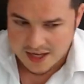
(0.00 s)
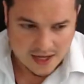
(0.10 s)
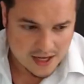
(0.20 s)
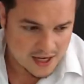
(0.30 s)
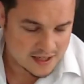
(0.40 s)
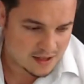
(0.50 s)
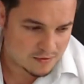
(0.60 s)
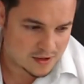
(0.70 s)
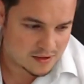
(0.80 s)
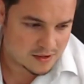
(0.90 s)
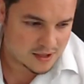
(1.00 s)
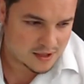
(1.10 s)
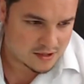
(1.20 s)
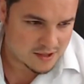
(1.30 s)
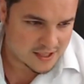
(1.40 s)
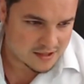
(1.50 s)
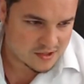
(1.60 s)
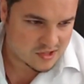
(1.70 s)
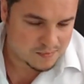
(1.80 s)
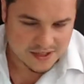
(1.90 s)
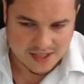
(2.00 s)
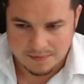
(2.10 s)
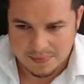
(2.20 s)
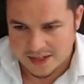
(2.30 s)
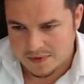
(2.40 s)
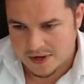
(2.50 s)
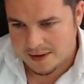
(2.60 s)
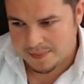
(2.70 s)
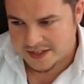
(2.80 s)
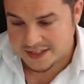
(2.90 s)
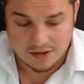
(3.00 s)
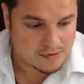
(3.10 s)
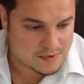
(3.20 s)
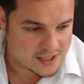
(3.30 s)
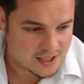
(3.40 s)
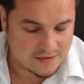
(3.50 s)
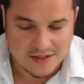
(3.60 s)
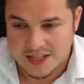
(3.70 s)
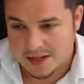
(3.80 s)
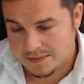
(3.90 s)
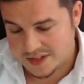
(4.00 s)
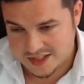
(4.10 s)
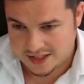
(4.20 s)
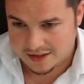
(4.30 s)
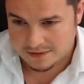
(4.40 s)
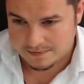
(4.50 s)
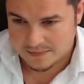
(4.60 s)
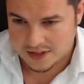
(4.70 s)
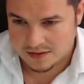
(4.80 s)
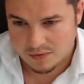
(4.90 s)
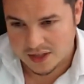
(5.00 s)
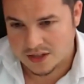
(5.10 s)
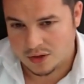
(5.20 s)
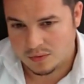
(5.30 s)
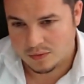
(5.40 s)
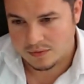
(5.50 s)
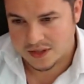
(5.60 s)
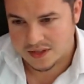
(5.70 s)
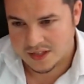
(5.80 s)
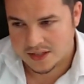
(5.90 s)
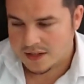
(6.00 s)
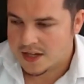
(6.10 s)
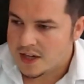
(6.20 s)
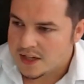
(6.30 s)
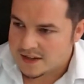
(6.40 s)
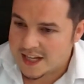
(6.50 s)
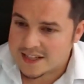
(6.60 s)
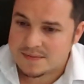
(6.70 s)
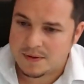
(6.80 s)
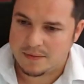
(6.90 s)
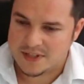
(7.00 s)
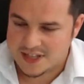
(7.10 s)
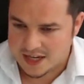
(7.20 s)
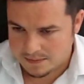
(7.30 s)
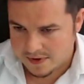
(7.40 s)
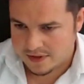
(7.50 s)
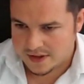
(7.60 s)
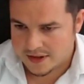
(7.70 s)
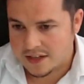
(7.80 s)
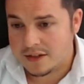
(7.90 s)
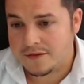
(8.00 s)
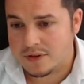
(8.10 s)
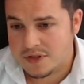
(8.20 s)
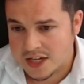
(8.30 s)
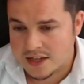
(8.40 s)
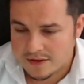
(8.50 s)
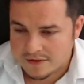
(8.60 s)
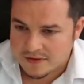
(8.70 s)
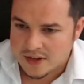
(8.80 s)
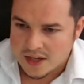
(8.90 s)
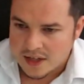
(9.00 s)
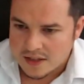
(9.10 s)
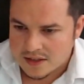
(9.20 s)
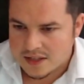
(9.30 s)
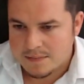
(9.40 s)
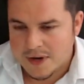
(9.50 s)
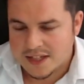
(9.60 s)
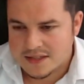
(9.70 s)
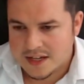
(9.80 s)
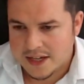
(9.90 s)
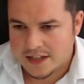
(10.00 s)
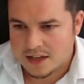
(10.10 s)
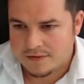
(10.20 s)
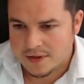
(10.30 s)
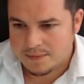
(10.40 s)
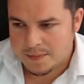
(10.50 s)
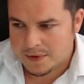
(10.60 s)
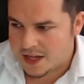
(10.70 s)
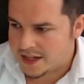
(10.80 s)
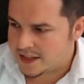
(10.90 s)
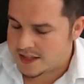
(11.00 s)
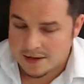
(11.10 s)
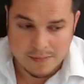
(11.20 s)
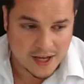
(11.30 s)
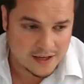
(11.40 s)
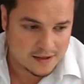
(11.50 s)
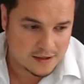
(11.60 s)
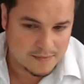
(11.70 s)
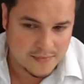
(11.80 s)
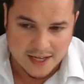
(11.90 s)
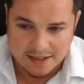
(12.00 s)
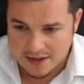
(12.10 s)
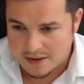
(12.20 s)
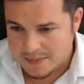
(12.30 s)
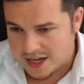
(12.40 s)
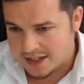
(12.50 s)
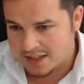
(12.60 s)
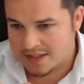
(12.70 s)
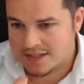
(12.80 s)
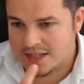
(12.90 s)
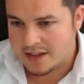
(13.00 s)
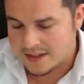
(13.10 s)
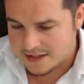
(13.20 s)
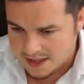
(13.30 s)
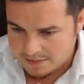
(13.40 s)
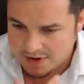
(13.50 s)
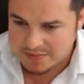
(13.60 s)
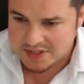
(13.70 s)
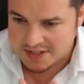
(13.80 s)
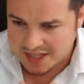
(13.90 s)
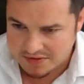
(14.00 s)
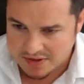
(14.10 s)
And I will create a super template where basically all the meter levels can be seen in one go, you see? That's what I will start with. Then in the future, if the demand is high enough and people like it, I may add other markets, other time frames, etc.,